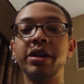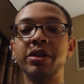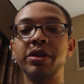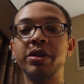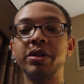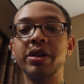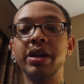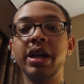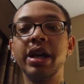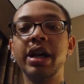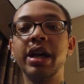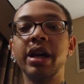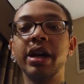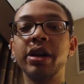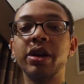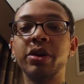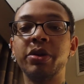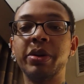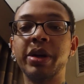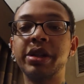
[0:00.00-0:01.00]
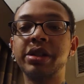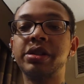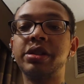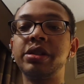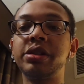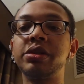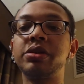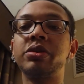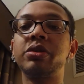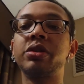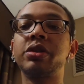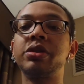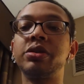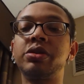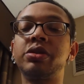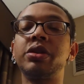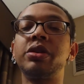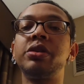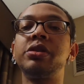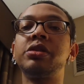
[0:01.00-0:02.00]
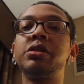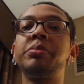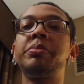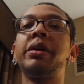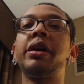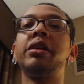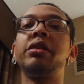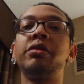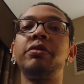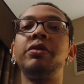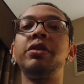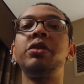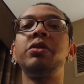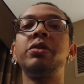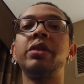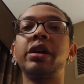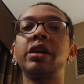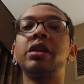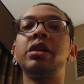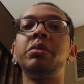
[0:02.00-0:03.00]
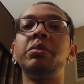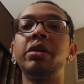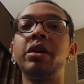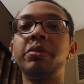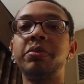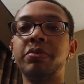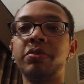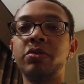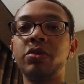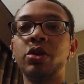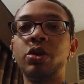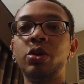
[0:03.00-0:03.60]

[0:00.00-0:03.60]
other questions or concerns about the venue that come up,